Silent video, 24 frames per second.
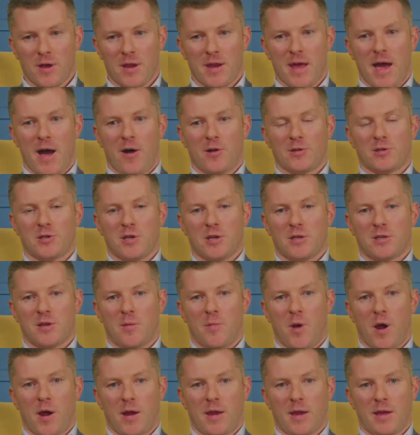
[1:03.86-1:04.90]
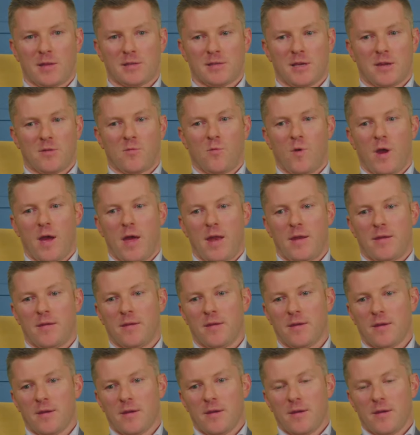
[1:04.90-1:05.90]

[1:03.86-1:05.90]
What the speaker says: analogy to markets. And when,